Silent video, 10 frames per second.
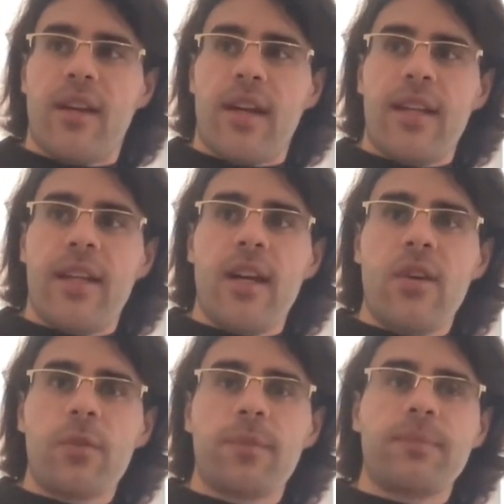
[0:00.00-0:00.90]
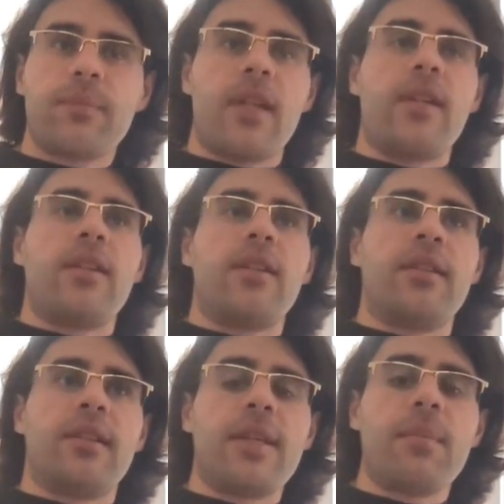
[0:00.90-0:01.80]
And now
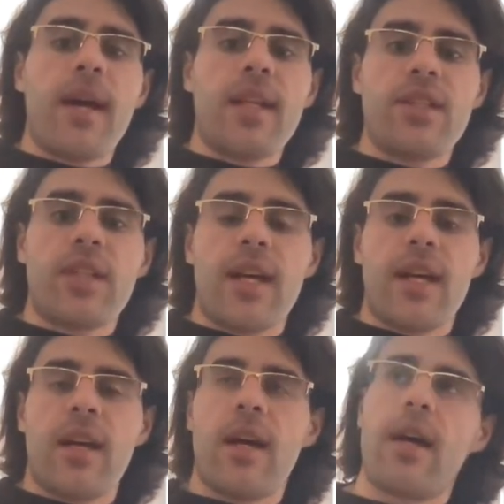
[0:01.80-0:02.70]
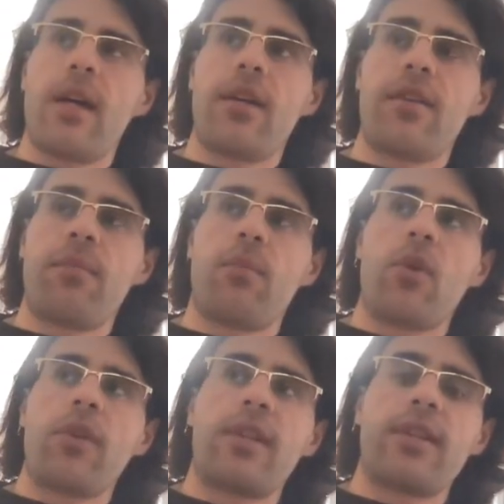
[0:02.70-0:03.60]
imagine a
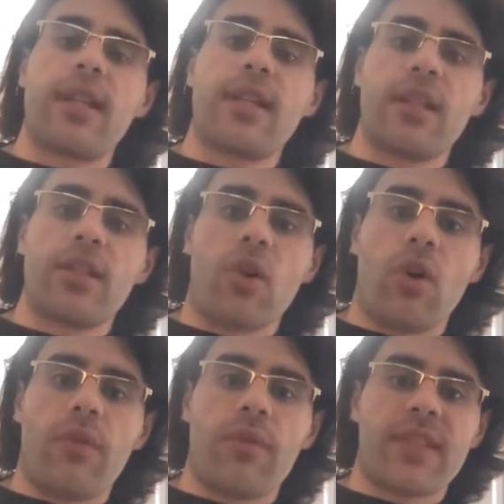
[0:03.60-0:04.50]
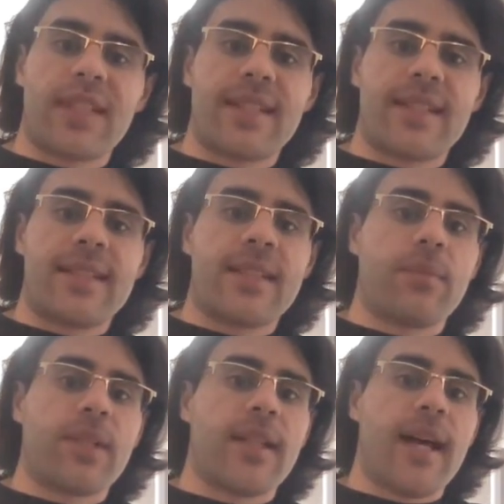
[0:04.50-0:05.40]
remote descendant of such a
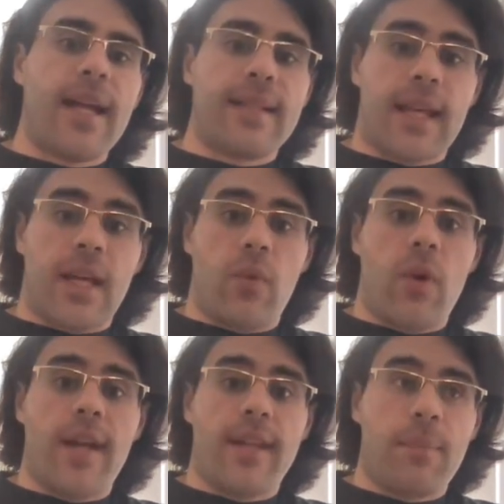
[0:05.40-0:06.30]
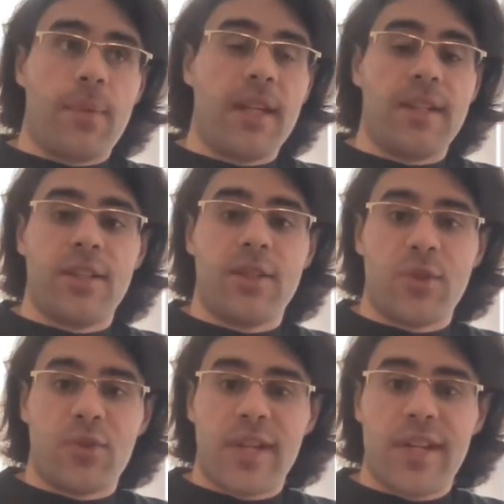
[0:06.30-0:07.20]
system that has acquired ability
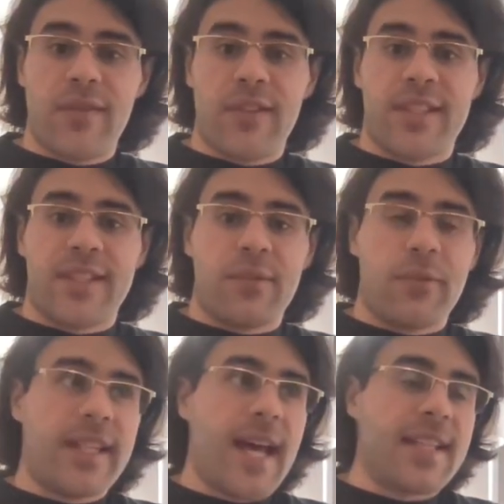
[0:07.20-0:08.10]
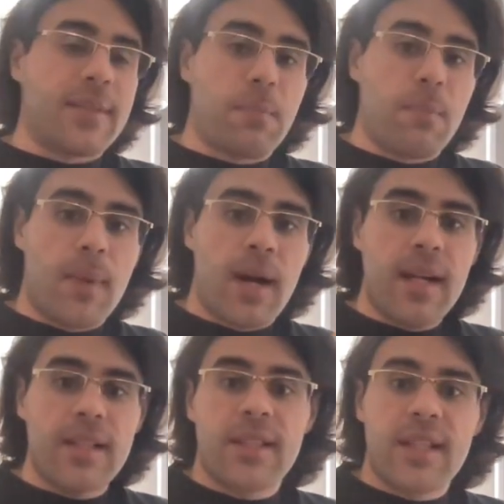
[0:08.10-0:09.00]
to read with as
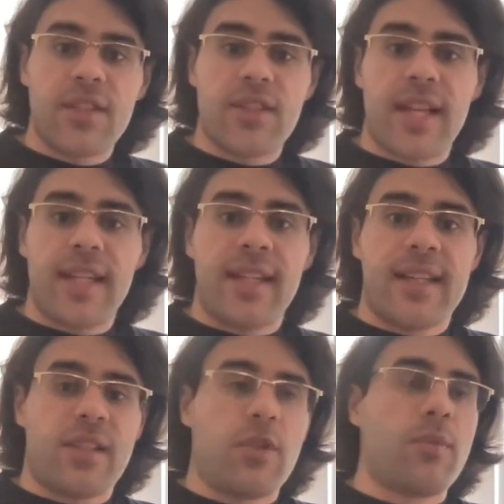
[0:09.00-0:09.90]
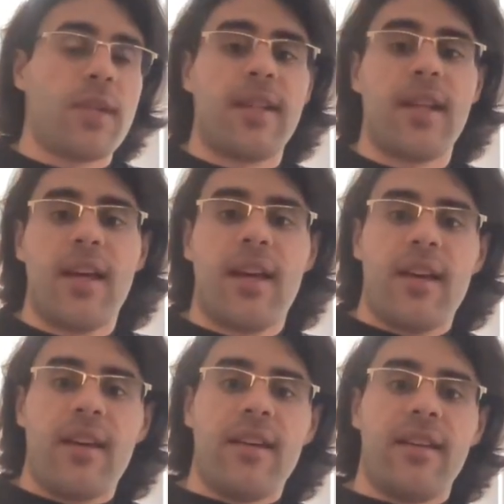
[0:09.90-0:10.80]
much understanding as a human
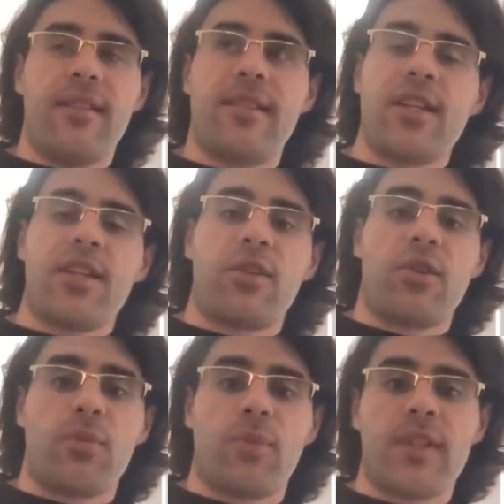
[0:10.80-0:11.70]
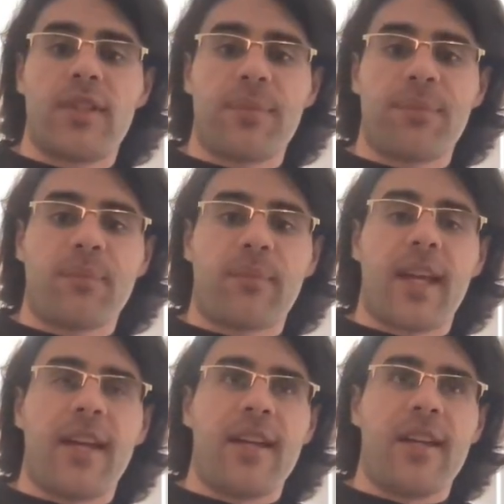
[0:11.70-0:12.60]
10-year-old, but
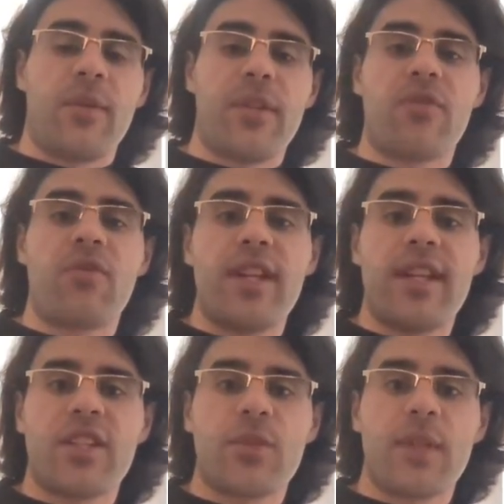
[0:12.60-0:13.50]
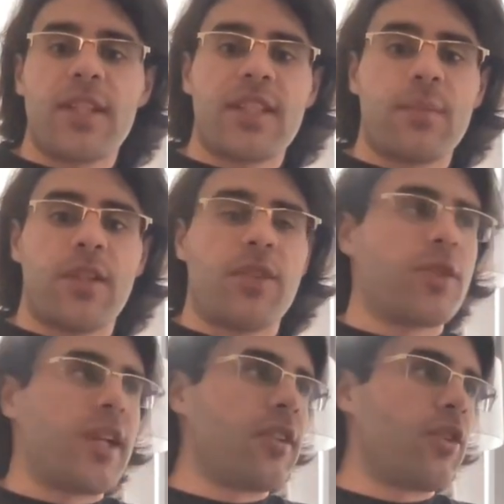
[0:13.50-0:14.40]
with a reading speed similar
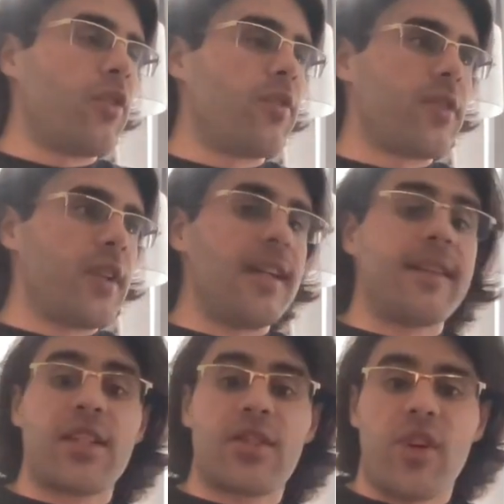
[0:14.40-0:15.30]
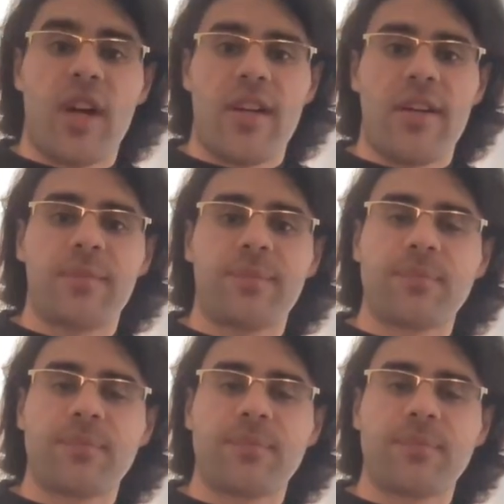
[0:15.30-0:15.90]
to that of TextRunner.